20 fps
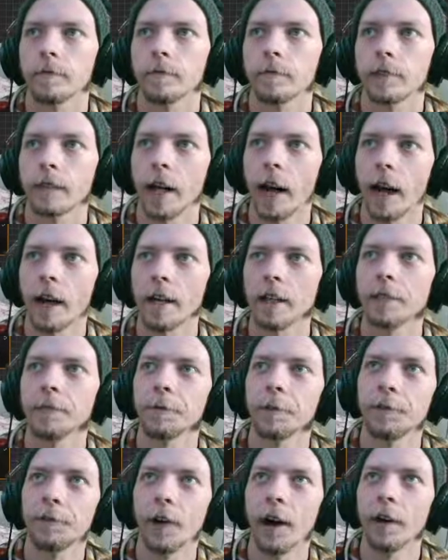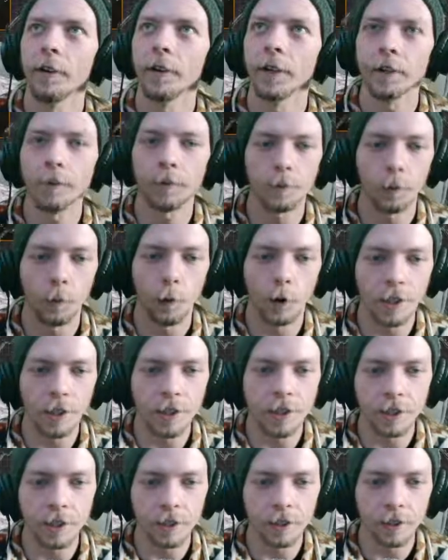Got it? You found it? What
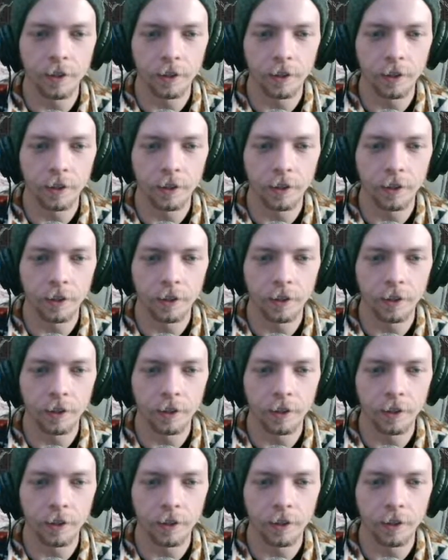is it?